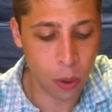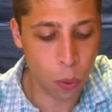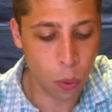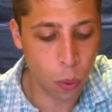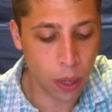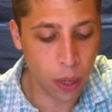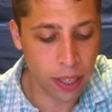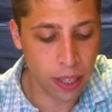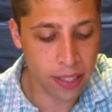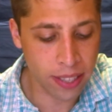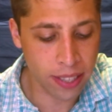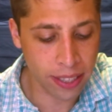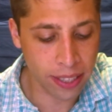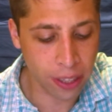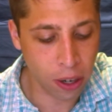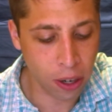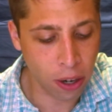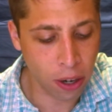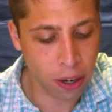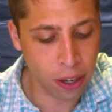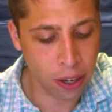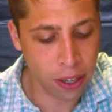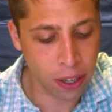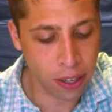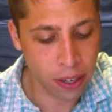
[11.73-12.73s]
What is at the
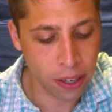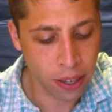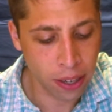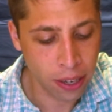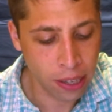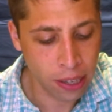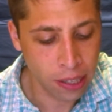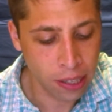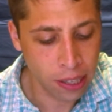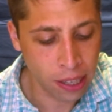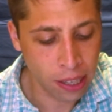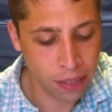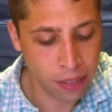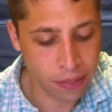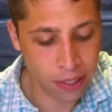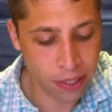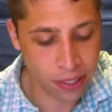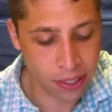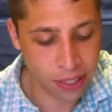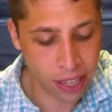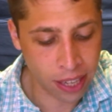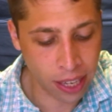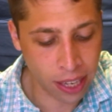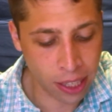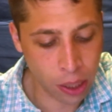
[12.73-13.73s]
heart of
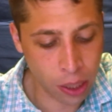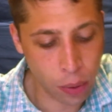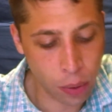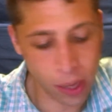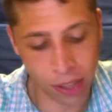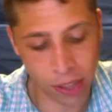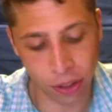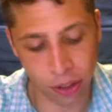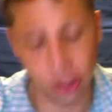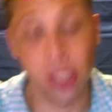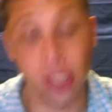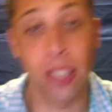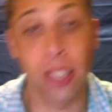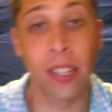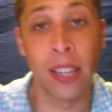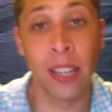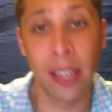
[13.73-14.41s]
this kind of question?